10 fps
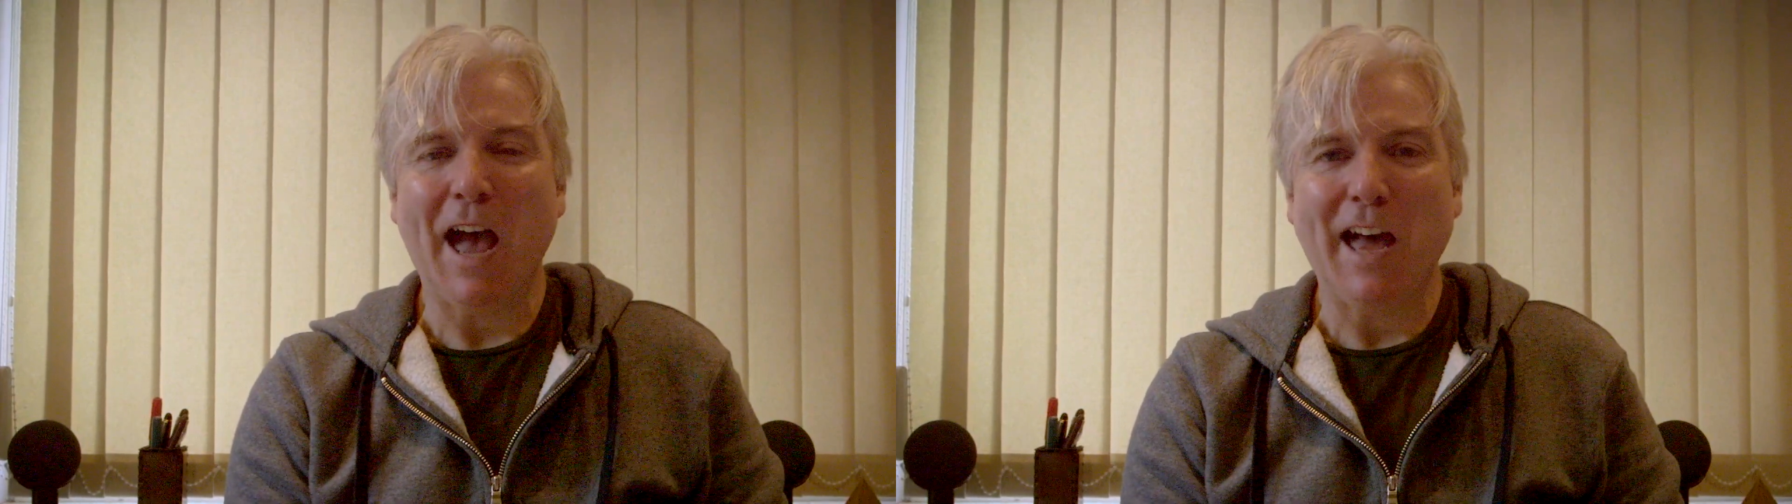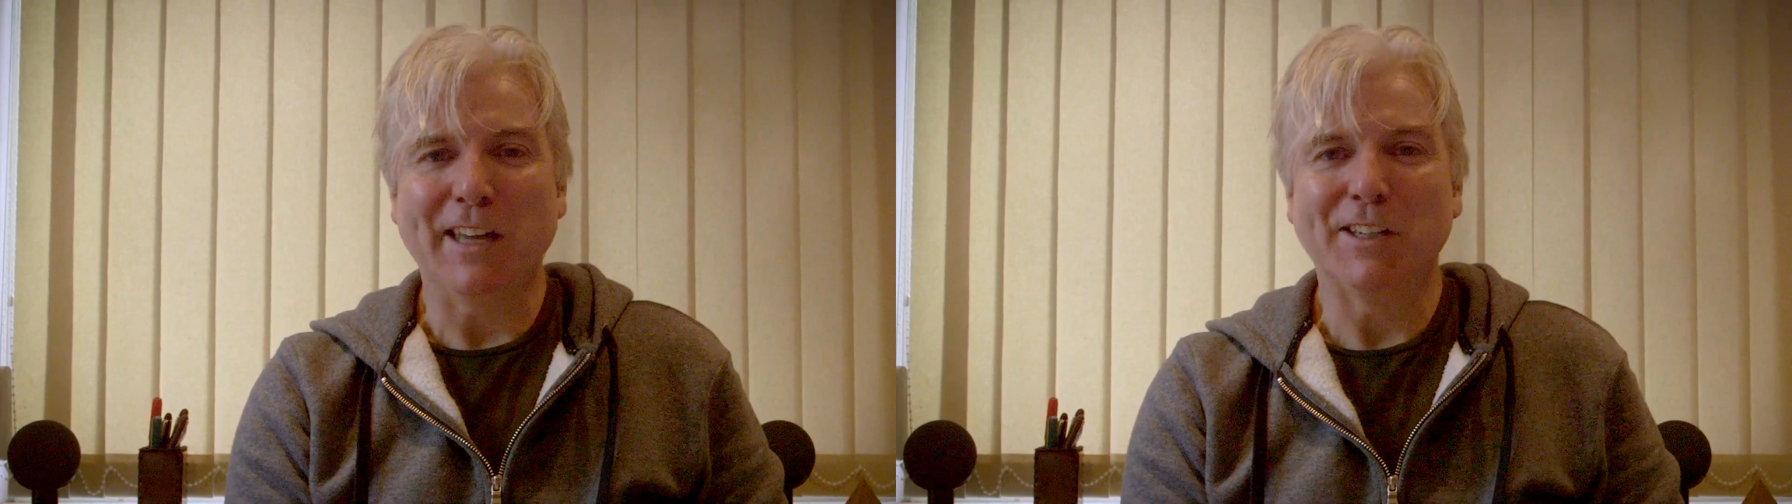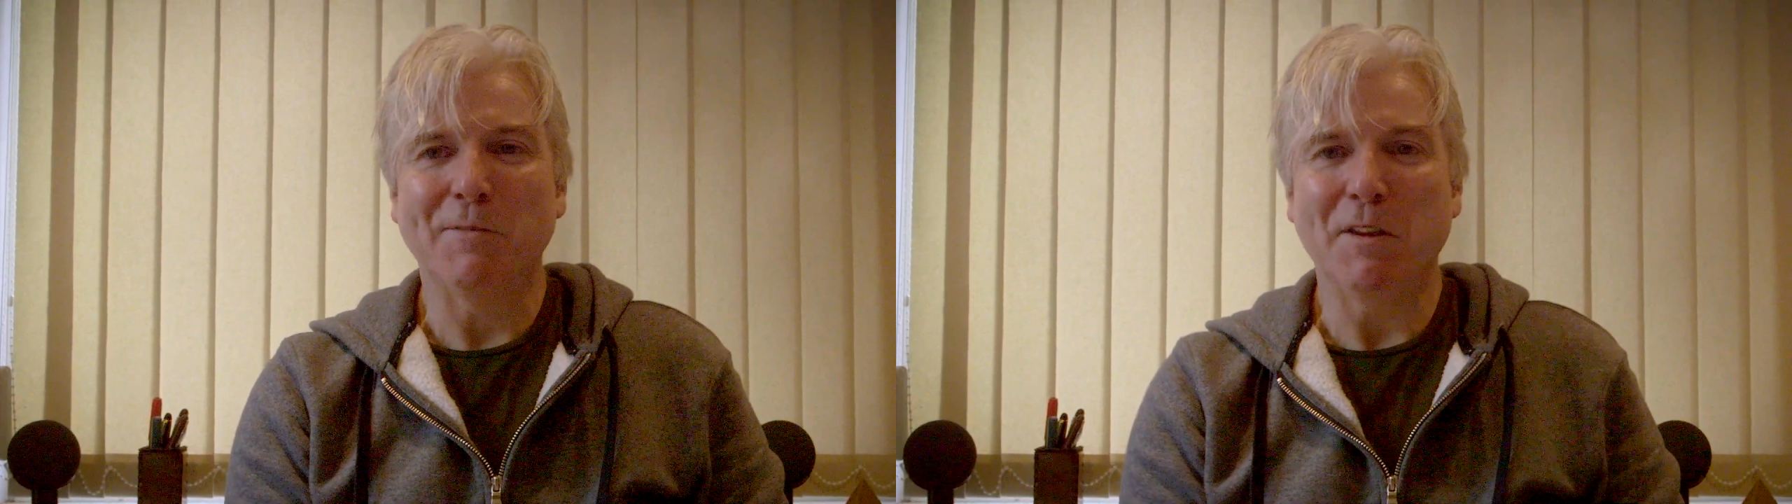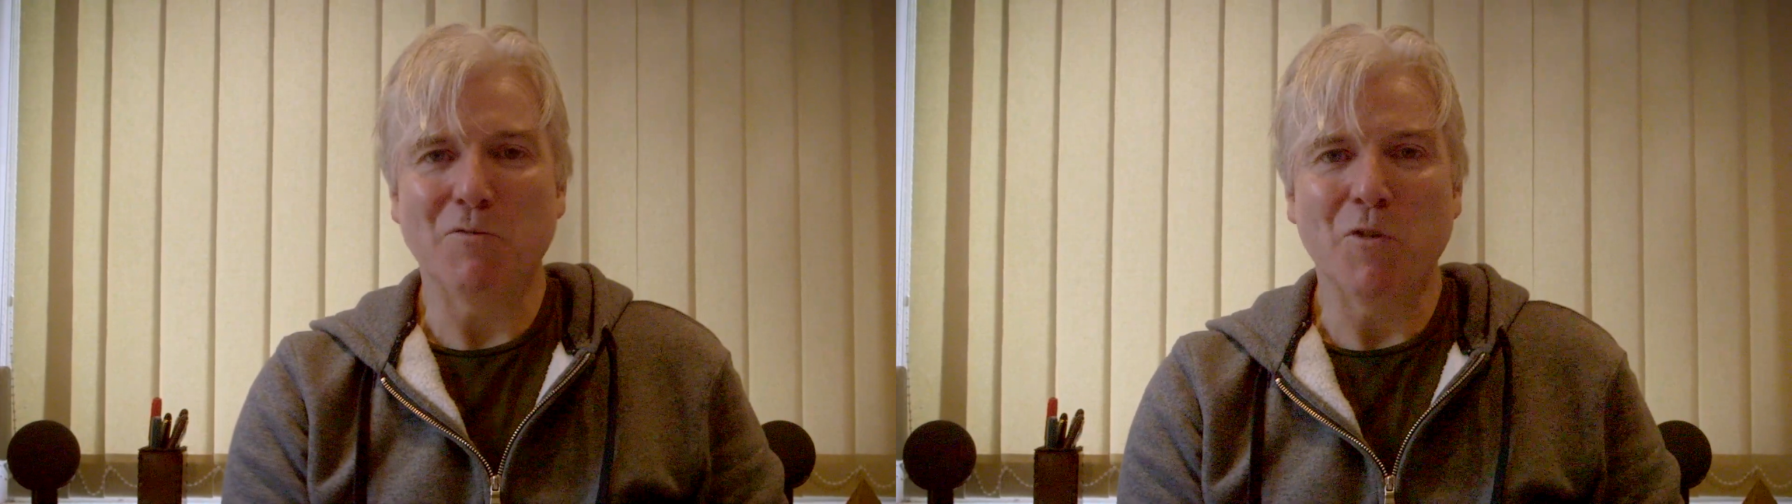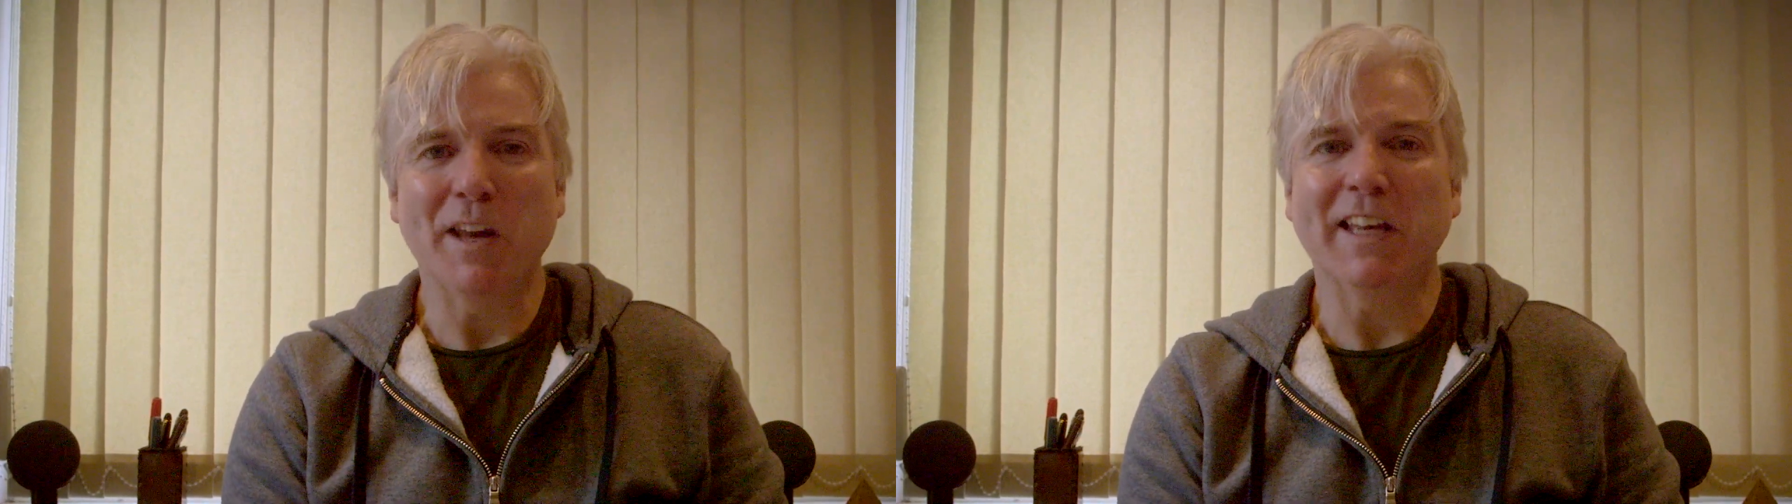and be
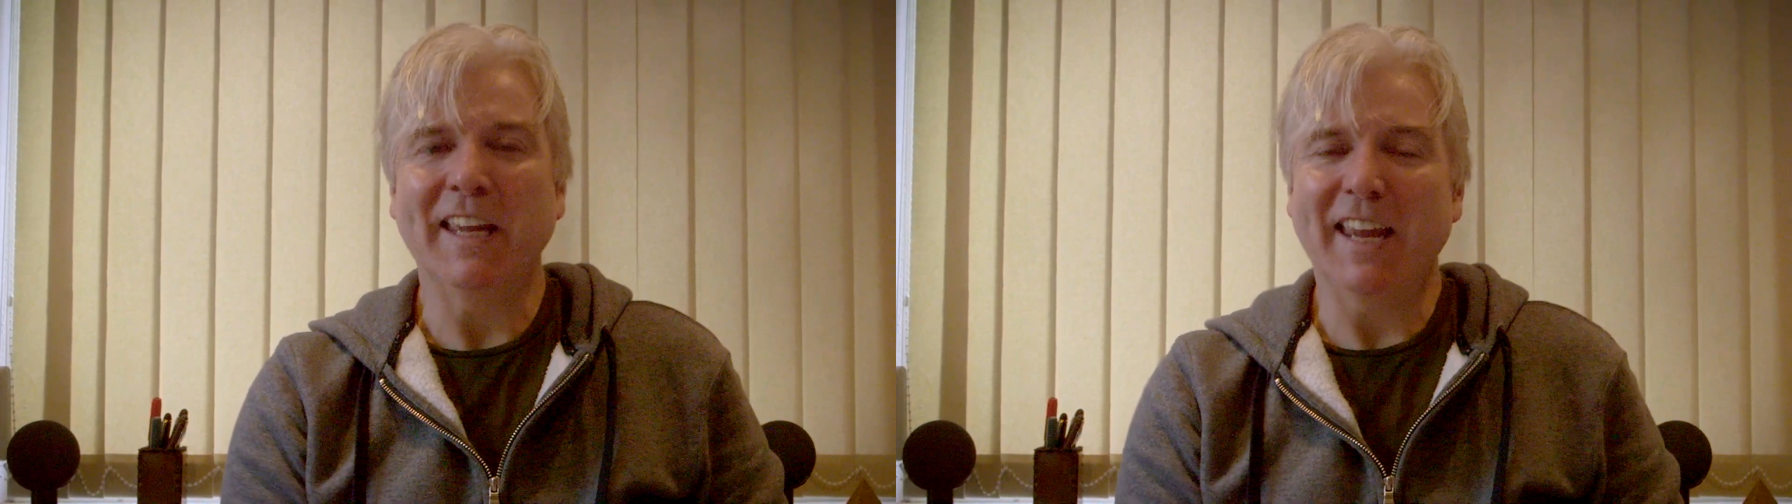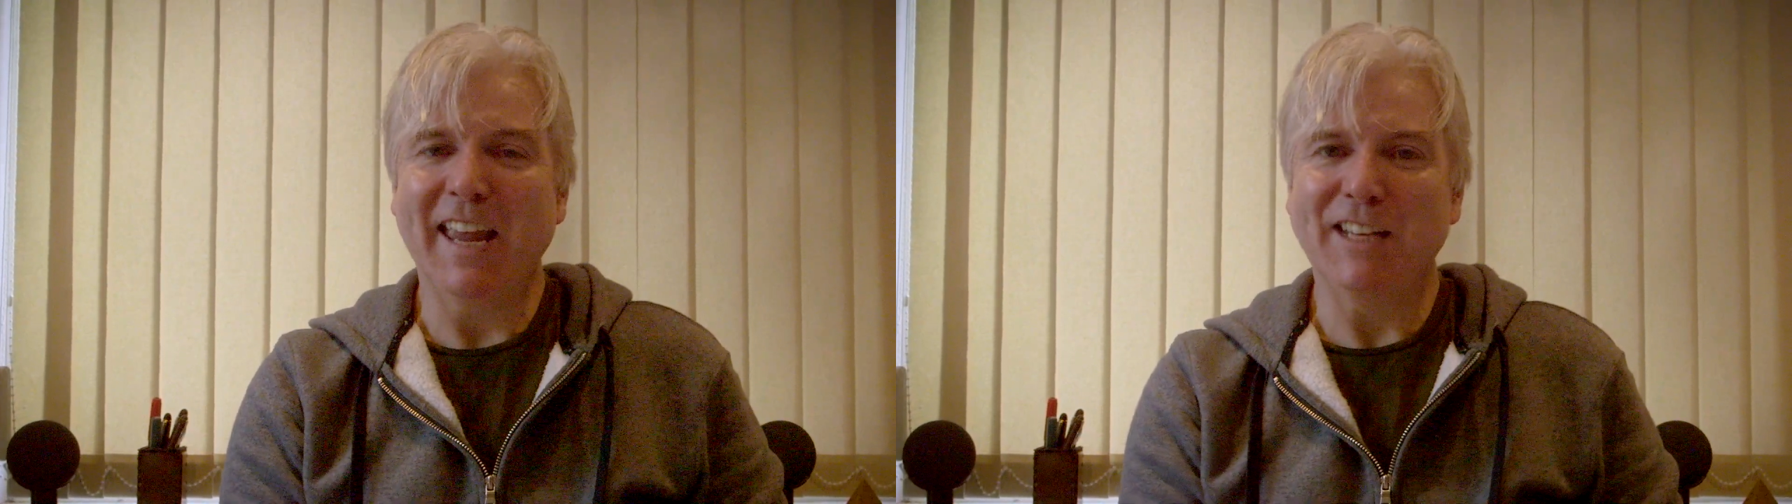really